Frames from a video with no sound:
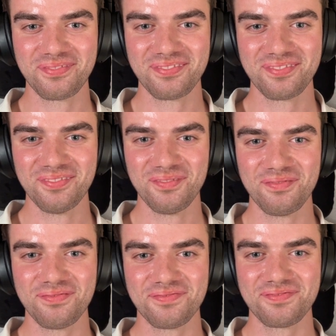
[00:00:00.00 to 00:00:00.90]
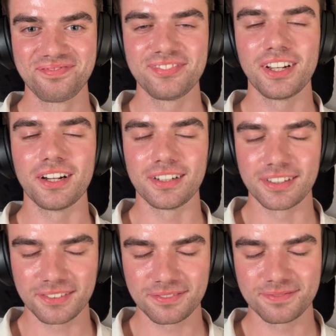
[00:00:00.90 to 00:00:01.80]
Do you know what I mean? Like, we all
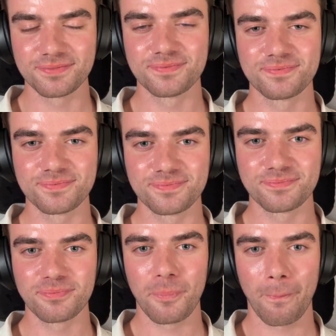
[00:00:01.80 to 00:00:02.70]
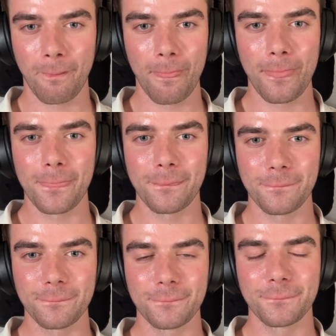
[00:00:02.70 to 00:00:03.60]
just want to live our lives and we want to
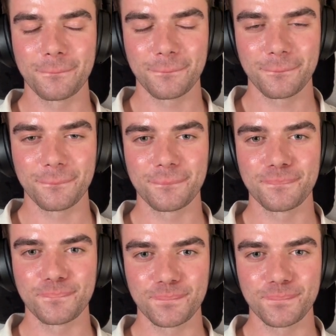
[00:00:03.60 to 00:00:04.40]
enjoy it for what it is.